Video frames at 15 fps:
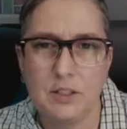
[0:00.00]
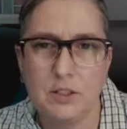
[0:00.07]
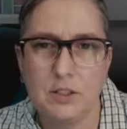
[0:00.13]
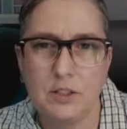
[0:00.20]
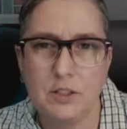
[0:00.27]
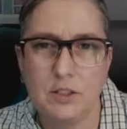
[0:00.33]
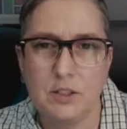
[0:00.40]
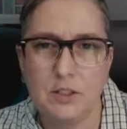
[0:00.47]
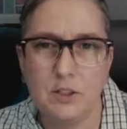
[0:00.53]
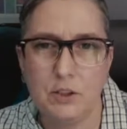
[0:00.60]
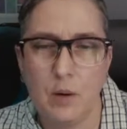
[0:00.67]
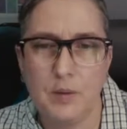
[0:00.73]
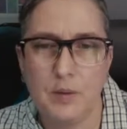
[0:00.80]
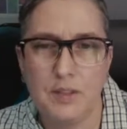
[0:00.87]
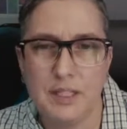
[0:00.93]
You're always
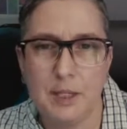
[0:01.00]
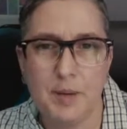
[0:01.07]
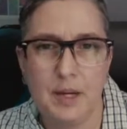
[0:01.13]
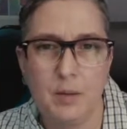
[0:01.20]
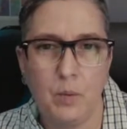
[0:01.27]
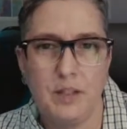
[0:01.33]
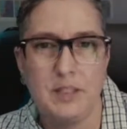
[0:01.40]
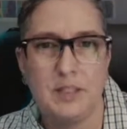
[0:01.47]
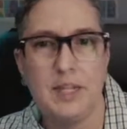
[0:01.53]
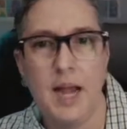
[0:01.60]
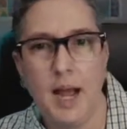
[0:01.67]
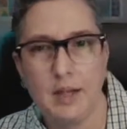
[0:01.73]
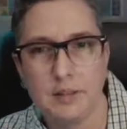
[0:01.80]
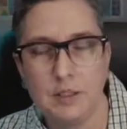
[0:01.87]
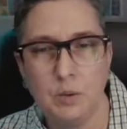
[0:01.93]
thinking about it. What is the
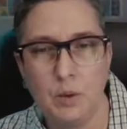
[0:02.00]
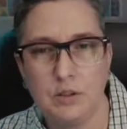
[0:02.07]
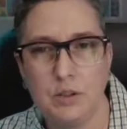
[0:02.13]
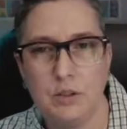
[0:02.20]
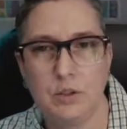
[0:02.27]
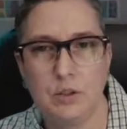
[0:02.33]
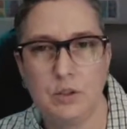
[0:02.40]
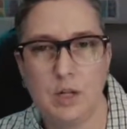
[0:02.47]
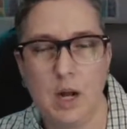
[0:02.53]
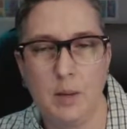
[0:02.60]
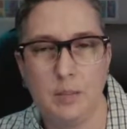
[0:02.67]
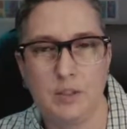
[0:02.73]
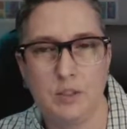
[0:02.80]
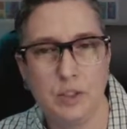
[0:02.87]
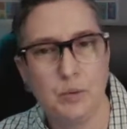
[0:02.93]
task that you want students to
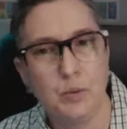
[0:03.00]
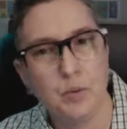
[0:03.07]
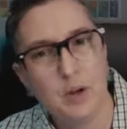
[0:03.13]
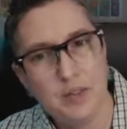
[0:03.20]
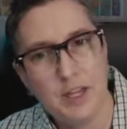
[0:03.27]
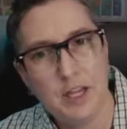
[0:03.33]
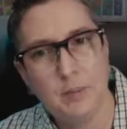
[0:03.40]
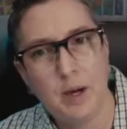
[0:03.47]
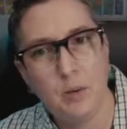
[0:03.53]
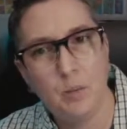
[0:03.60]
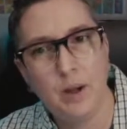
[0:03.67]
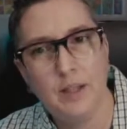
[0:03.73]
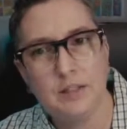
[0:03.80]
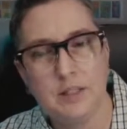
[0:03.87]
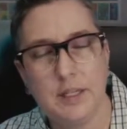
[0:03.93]
accomplish? So you want to think about
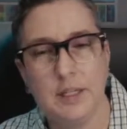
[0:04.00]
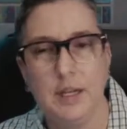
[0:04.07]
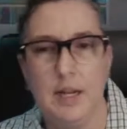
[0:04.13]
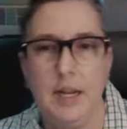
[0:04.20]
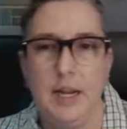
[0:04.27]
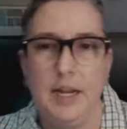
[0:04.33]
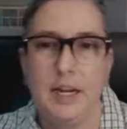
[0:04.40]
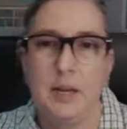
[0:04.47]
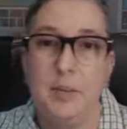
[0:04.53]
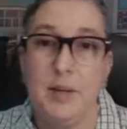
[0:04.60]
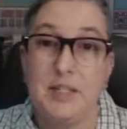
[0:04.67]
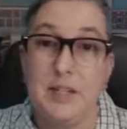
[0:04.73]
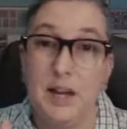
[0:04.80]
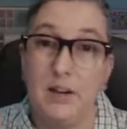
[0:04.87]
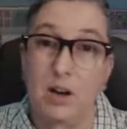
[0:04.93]
ways that it can be
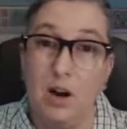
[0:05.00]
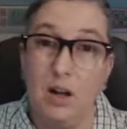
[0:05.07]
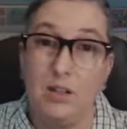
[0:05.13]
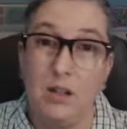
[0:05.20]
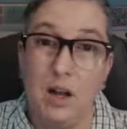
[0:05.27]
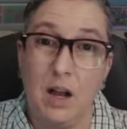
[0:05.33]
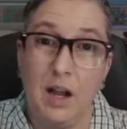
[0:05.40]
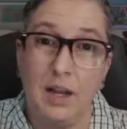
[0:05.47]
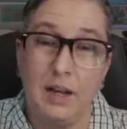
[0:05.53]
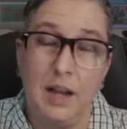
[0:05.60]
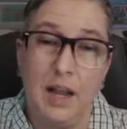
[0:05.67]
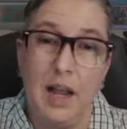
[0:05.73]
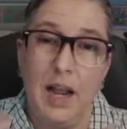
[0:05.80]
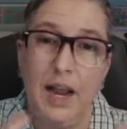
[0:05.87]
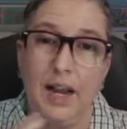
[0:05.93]
done online
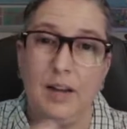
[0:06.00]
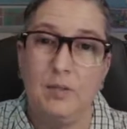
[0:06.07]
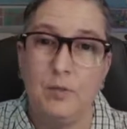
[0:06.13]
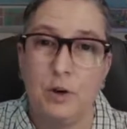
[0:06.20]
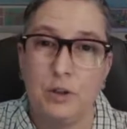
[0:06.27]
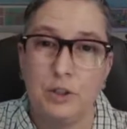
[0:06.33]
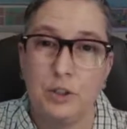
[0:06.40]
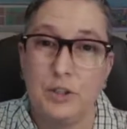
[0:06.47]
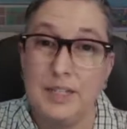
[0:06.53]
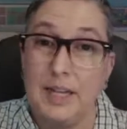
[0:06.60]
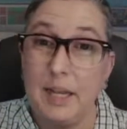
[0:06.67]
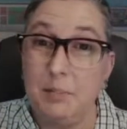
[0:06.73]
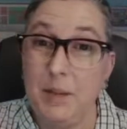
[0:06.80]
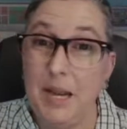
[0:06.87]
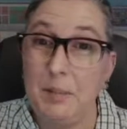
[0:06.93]
and virtually,
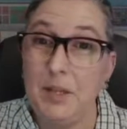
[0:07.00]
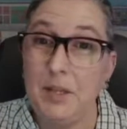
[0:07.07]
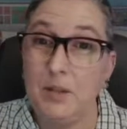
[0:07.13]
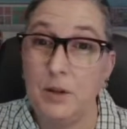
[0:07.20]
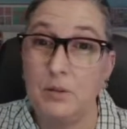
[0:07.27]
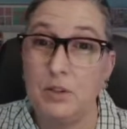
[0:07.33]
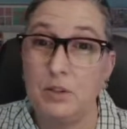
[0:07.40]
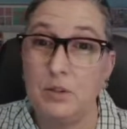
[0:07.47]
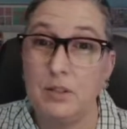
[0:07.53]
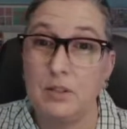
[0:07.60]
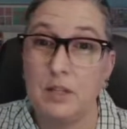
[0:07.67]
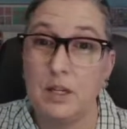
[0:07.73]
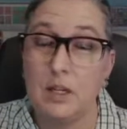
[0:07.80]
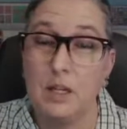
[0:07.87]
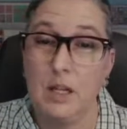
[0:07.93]
and maybe that those students
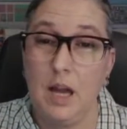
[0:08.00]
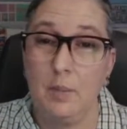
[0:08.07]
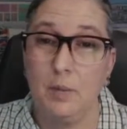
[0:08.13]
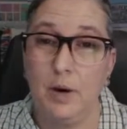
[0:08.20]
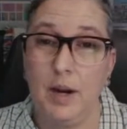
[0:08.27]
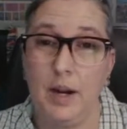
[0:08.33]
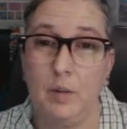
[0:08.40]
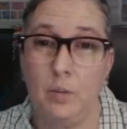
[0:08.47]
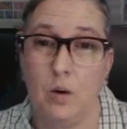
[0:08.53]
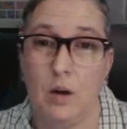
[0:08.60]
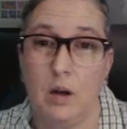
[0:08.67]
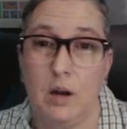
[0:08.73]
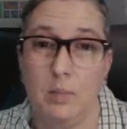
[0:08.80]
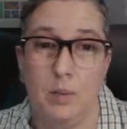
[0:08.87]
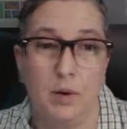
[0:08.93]
can collaborate and work
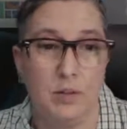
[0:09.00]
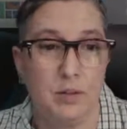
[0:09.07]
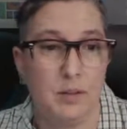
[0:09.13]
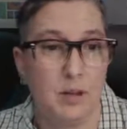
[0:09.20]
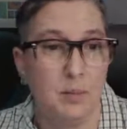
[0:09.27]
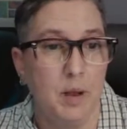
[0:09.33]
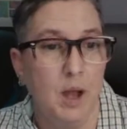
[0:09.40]
on both of them.